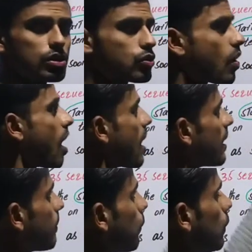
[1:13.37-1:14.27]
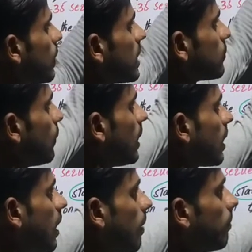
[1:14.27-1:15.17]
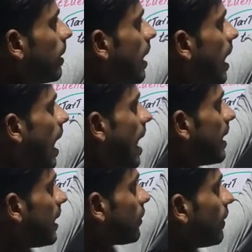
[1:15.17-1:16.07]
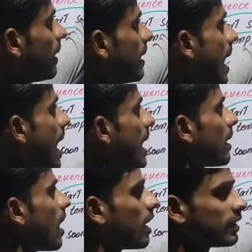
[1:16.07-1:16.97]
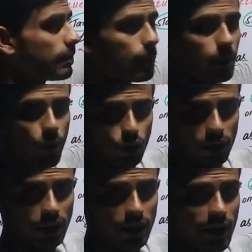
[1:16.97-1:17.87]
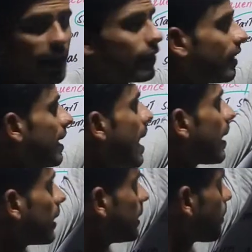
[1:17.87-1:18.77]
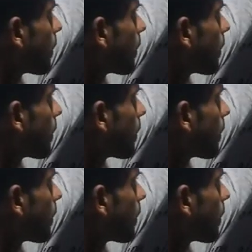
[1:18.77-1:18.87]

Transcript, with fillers: so RNA polymerase will come and it will land on the promoter. It will land on the